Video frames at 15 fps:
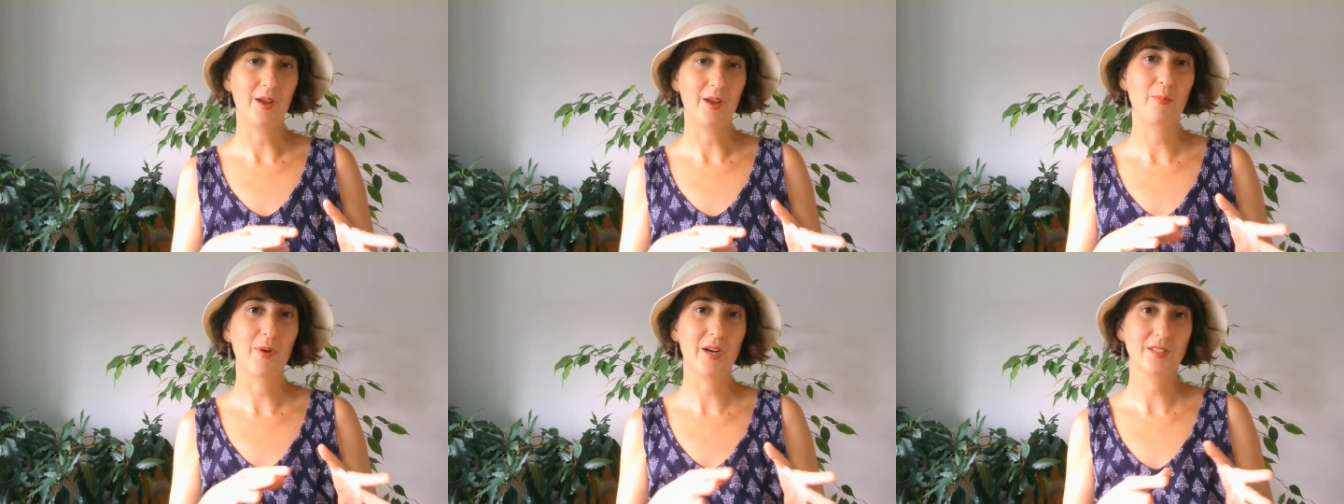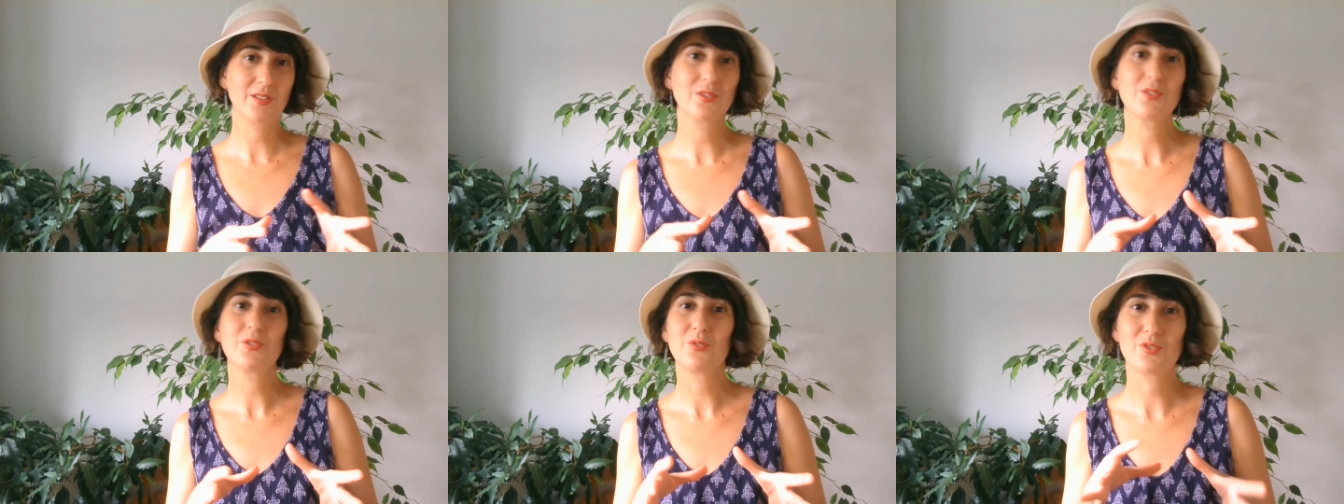
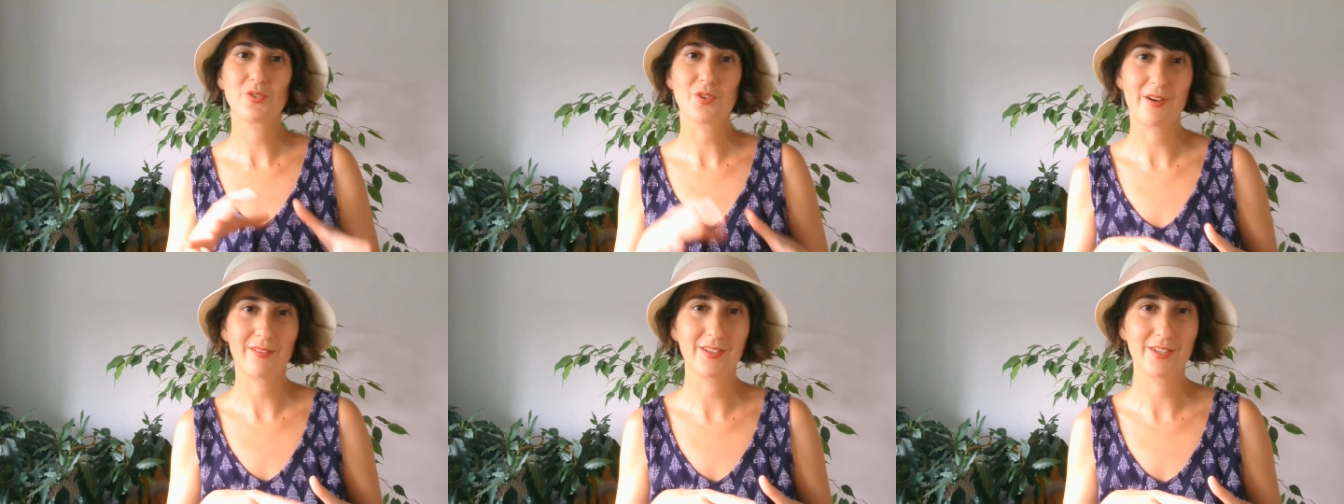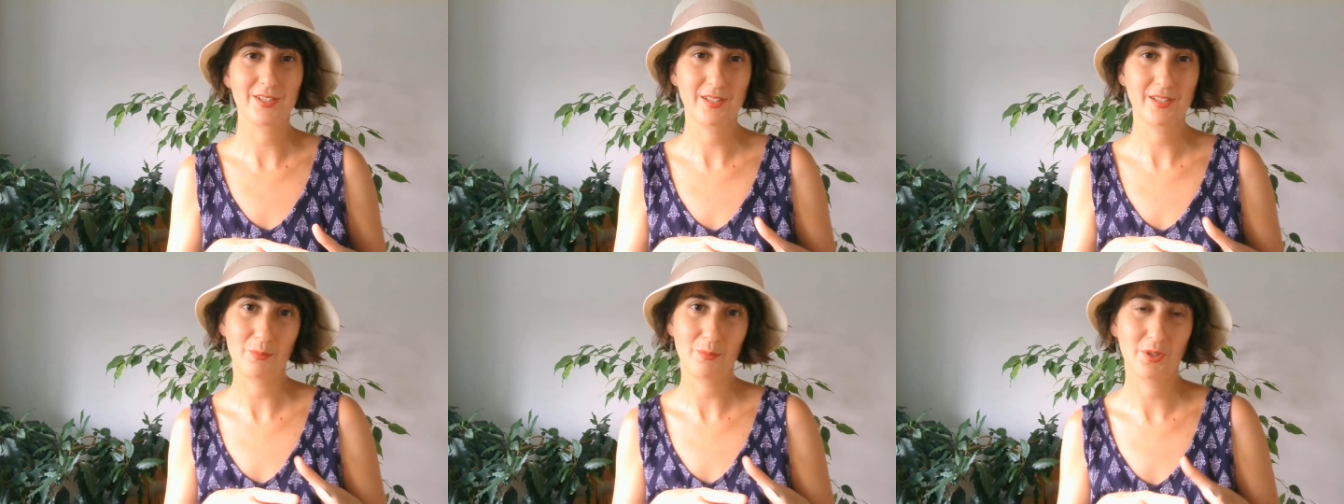among
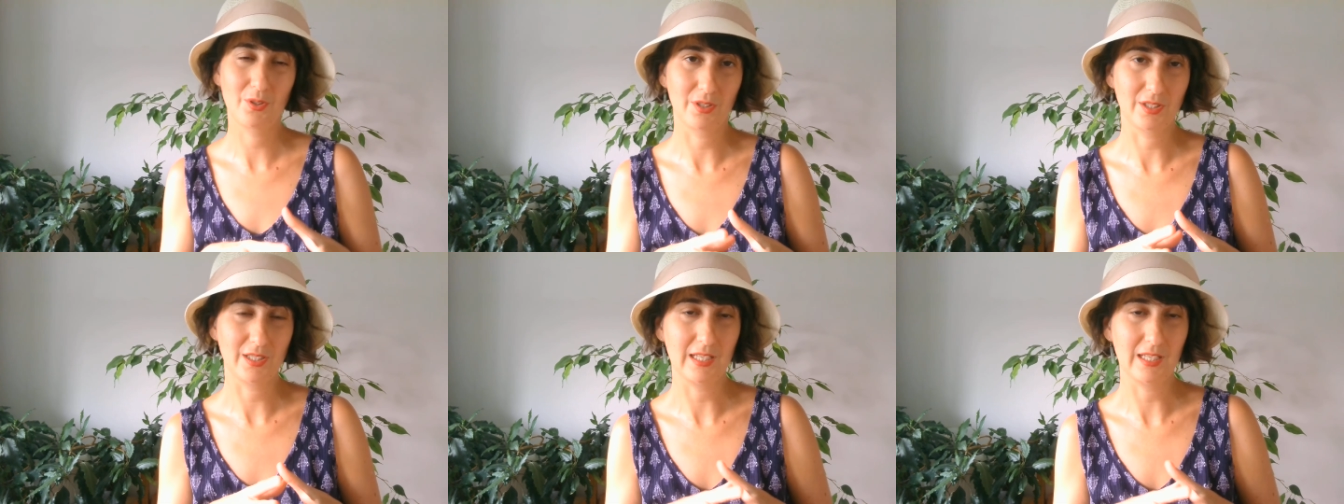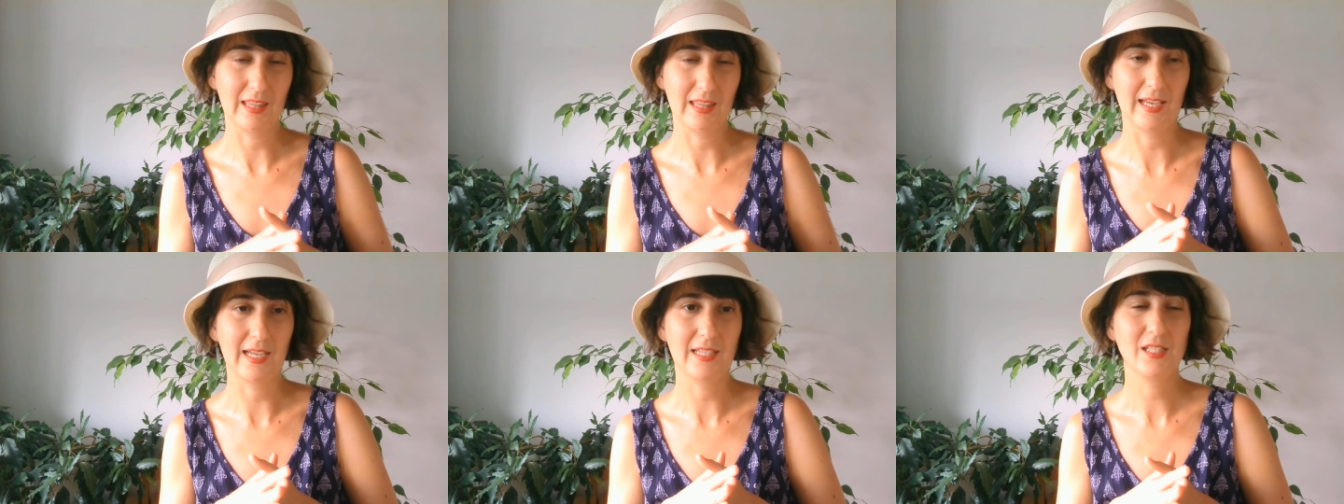travelers community
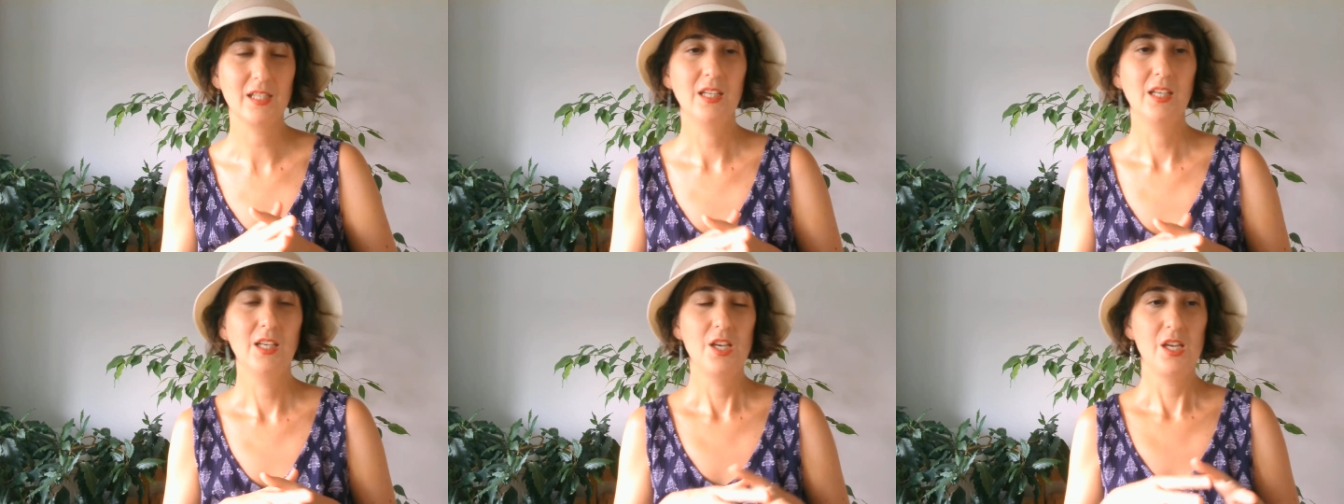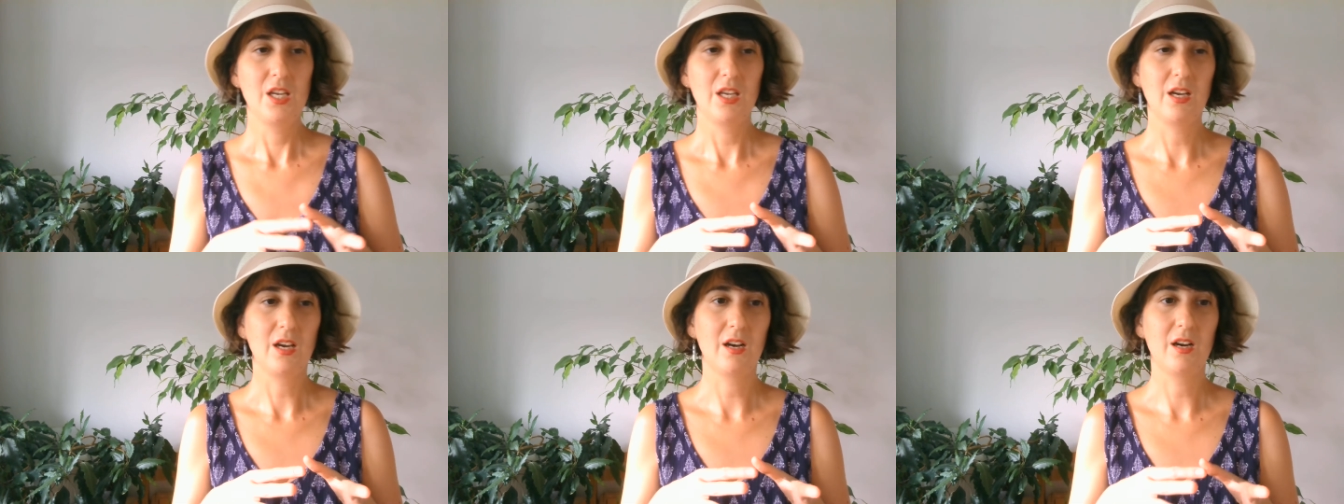that
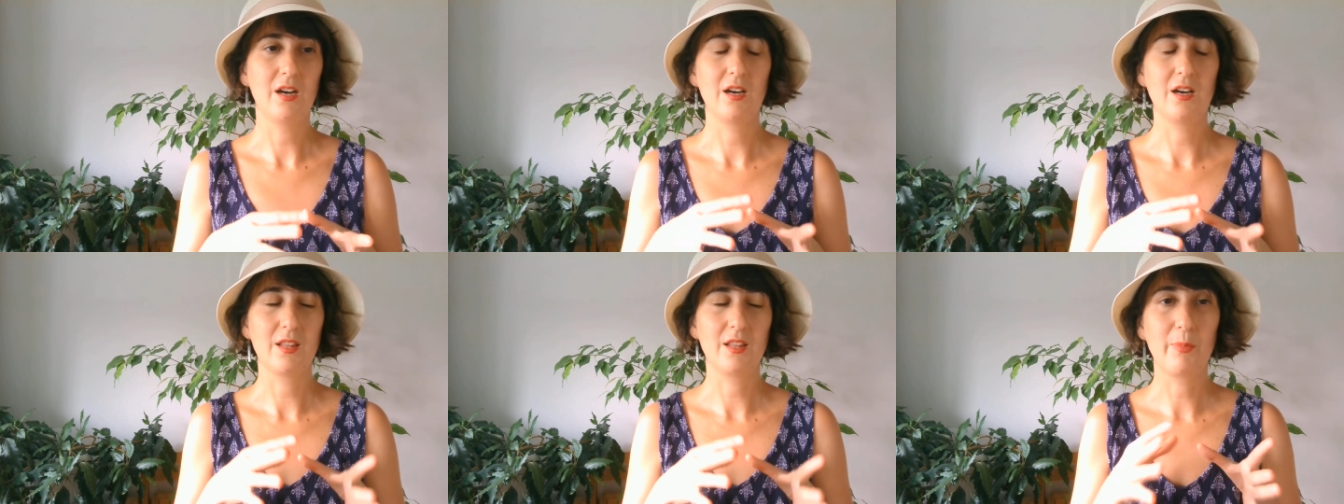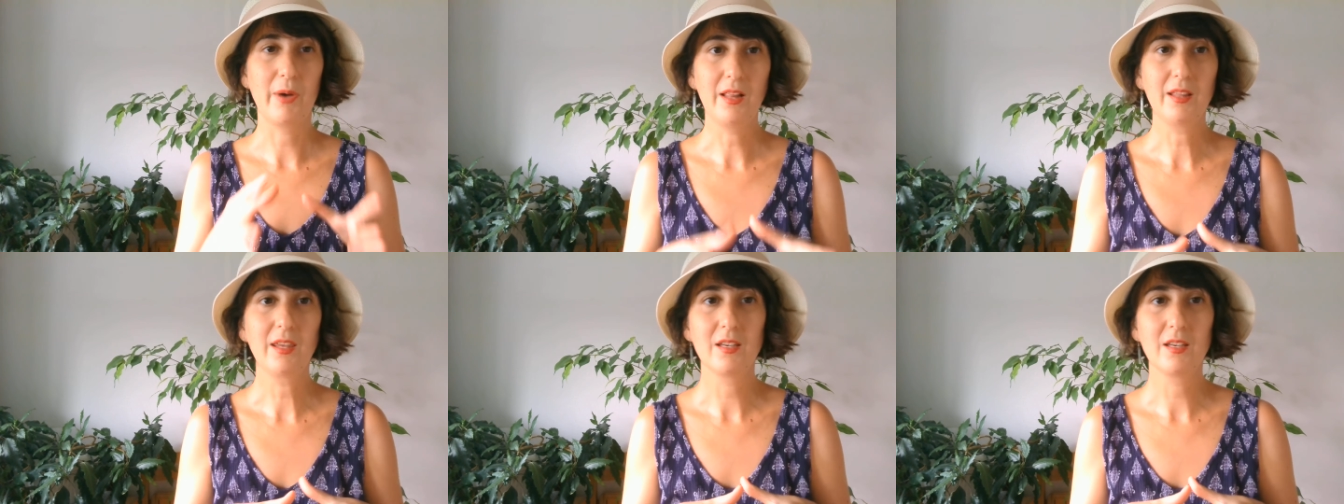the
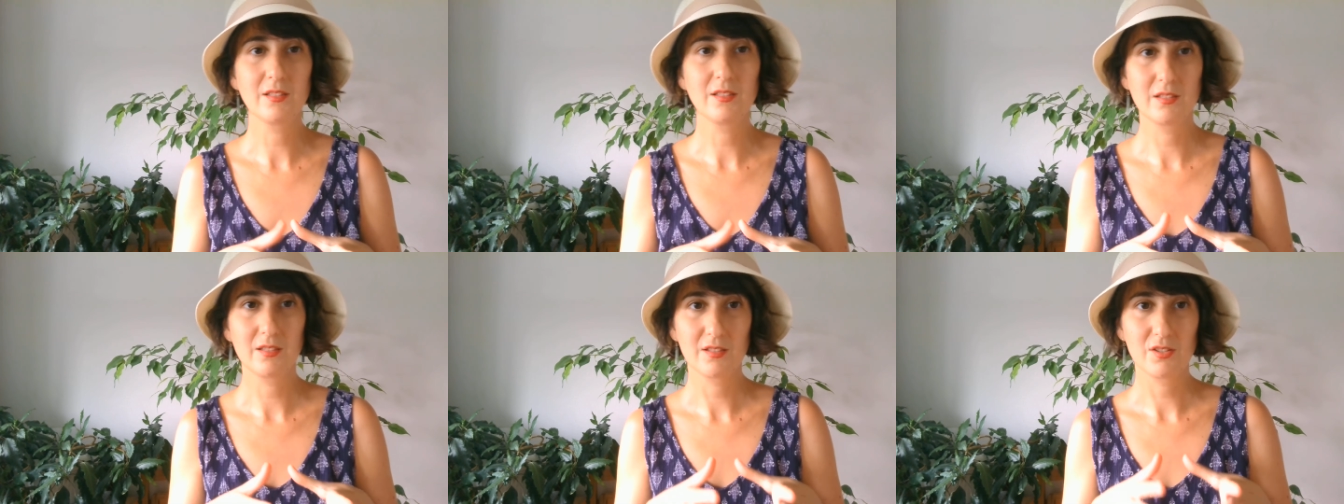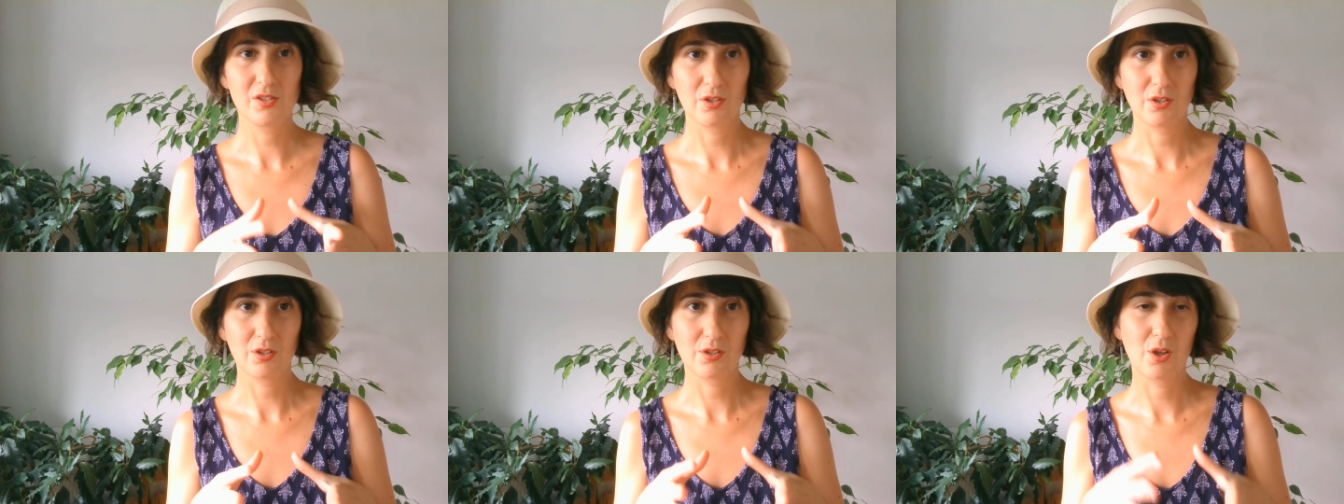bulkiest
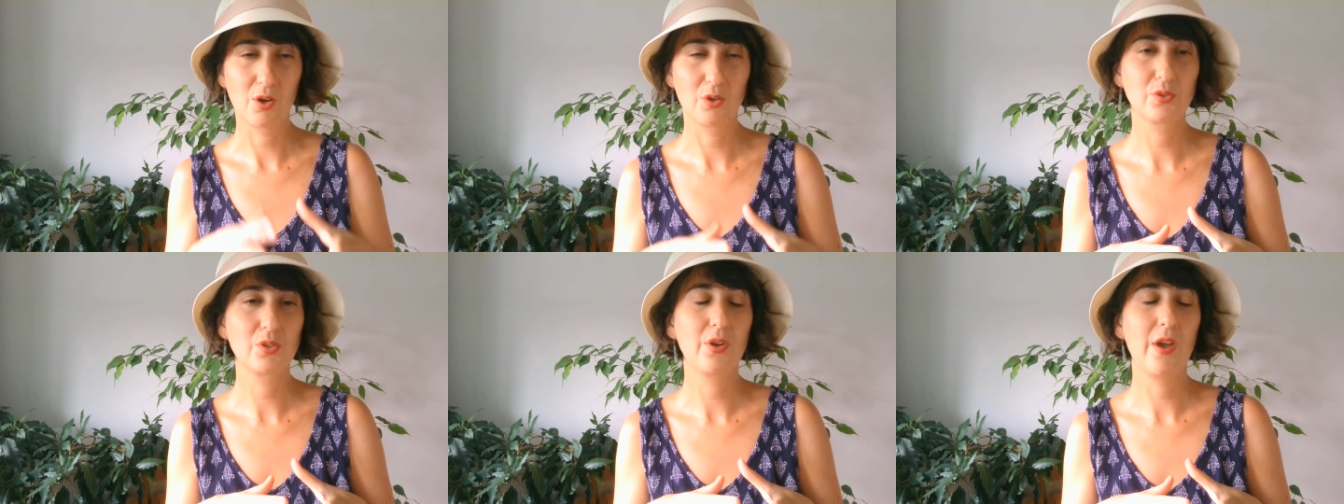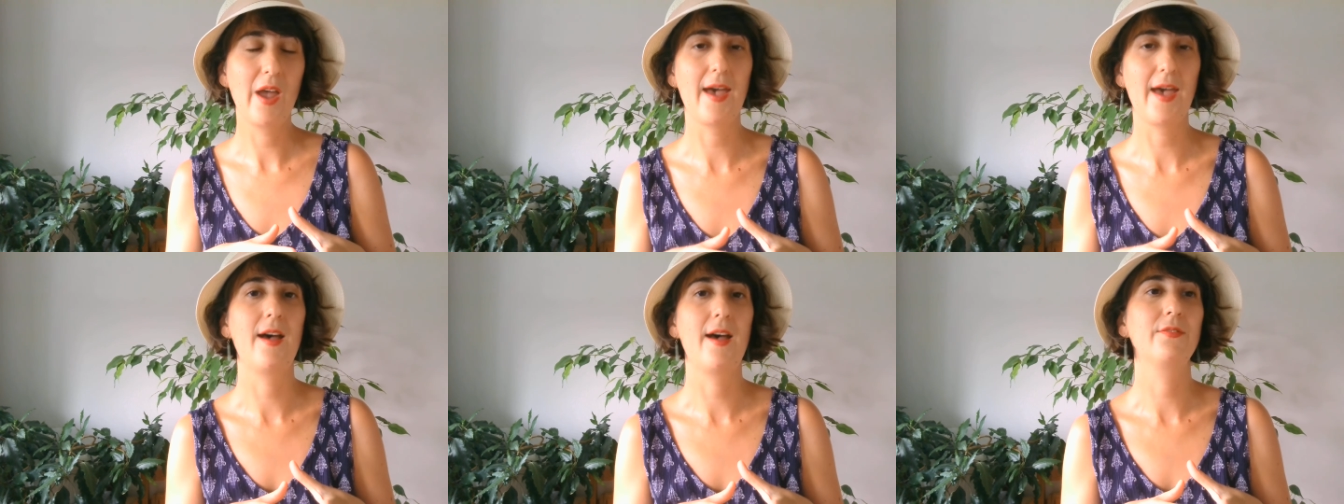clothes you
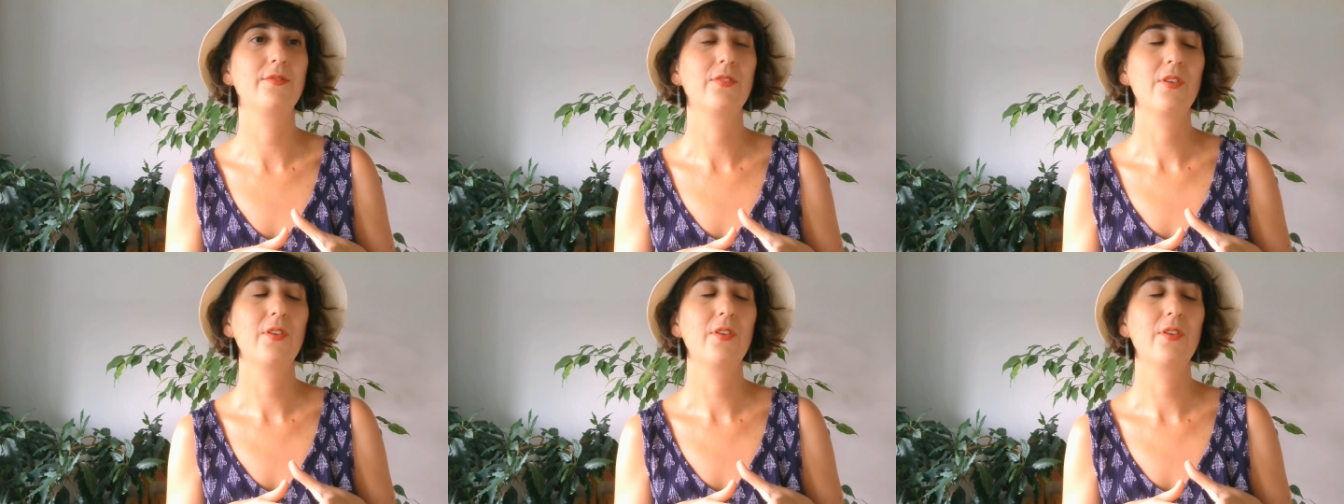have,